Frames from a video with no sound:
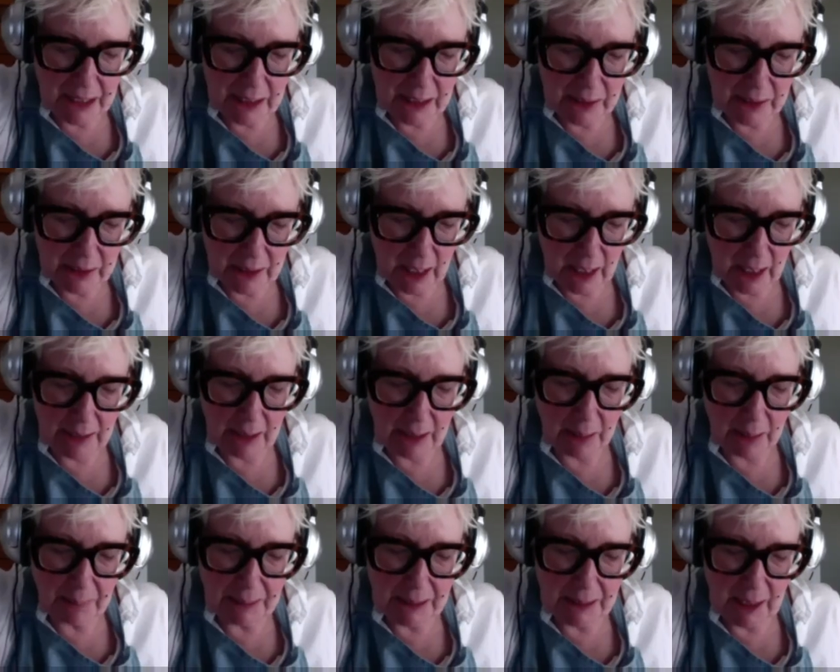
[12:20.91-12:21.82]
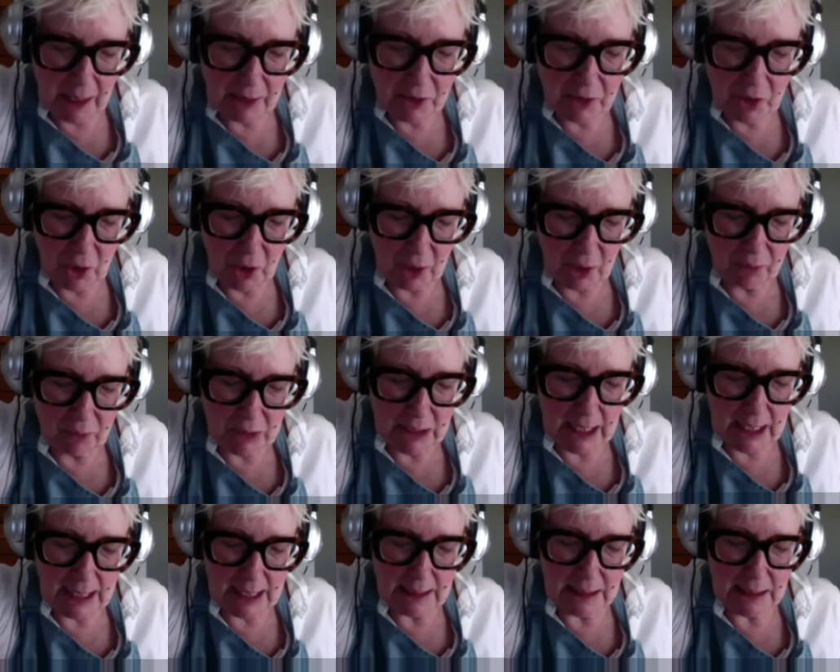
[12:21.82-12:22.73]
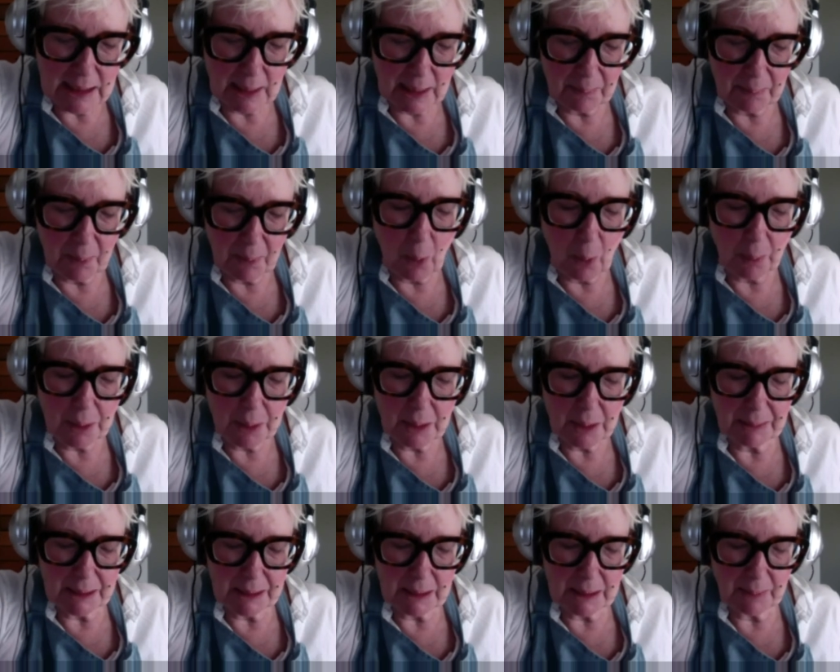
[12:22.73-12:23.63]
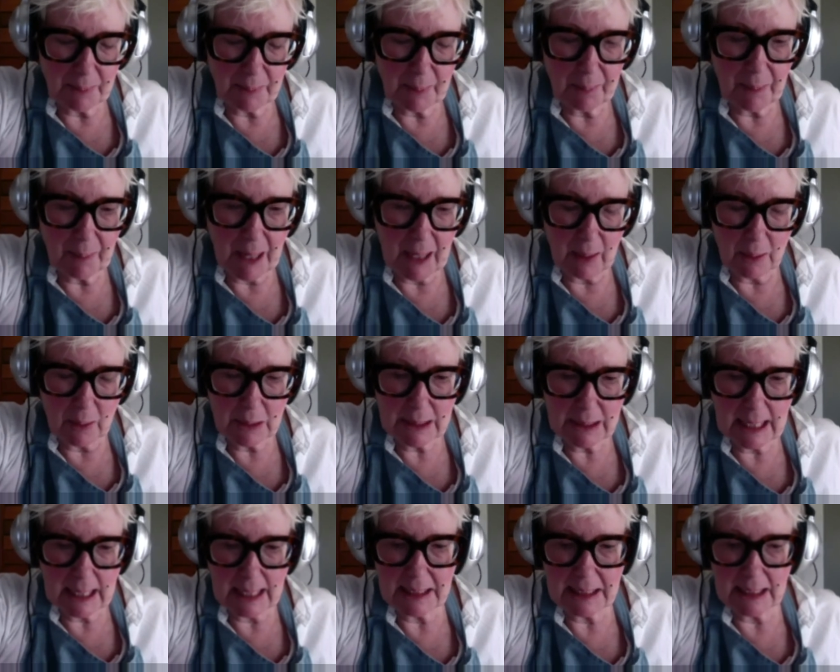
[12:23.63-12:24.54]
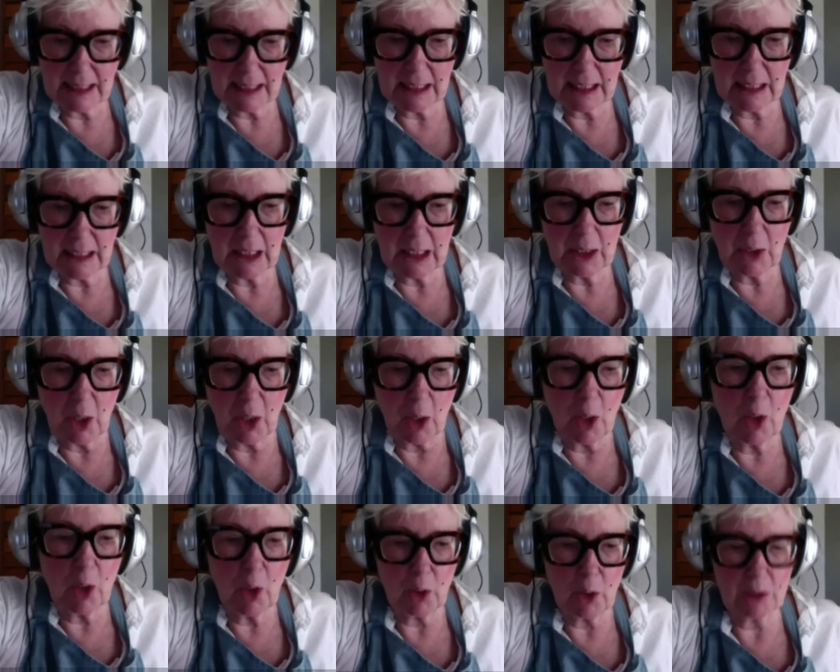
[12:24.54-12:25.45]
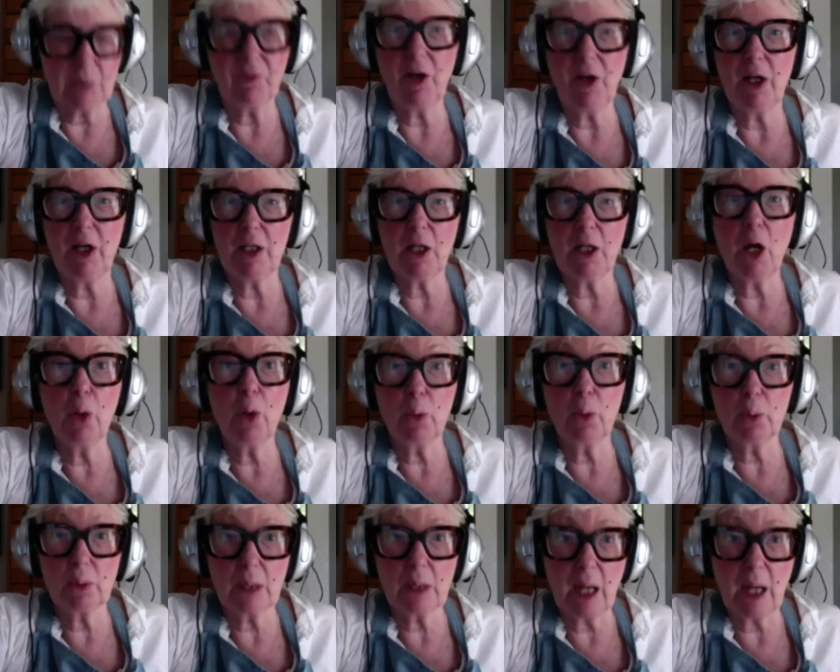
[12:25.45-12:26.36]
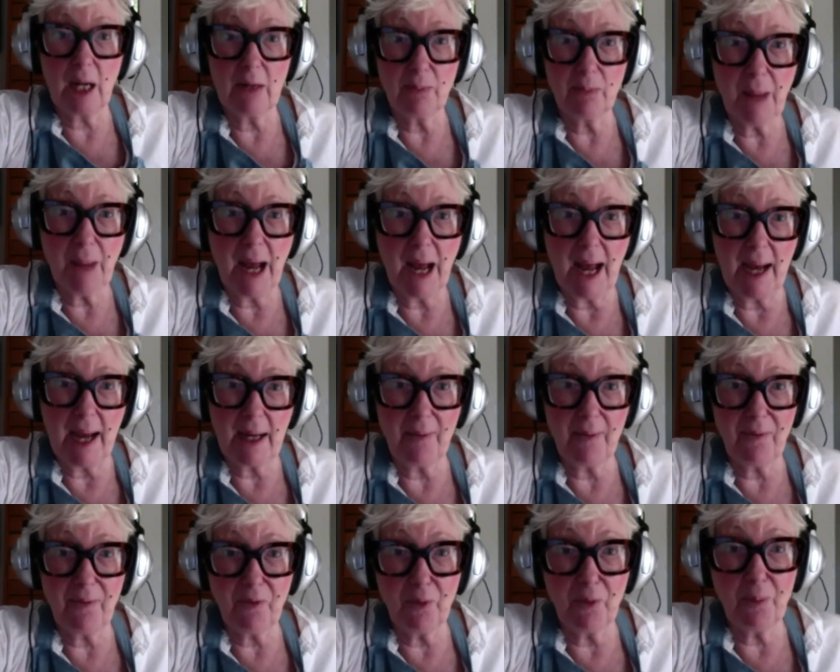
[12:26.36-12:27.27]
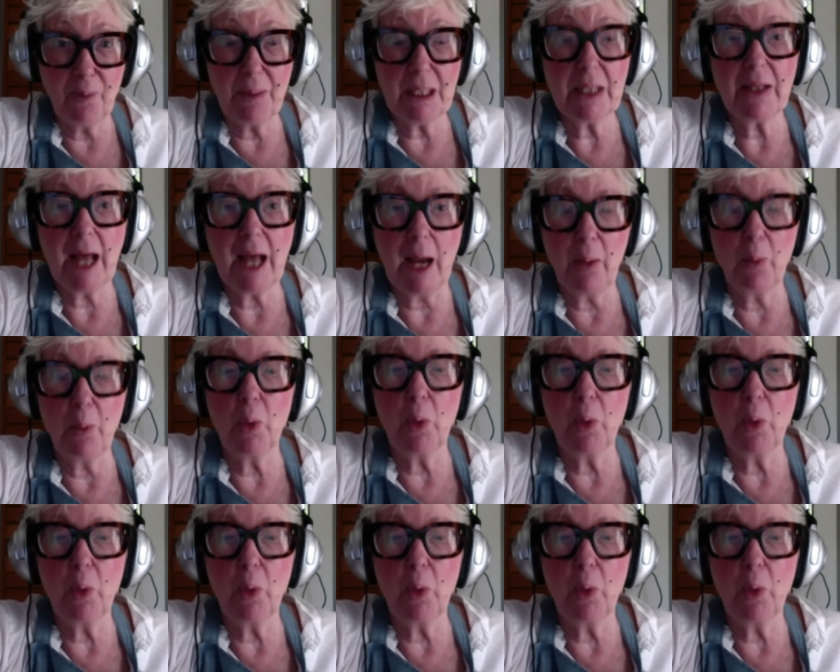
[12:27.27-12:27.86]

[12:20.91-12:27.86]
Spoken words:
that, I mean, I try and retain some optimism about getting, you know, a lot of our old life back. And for me, that would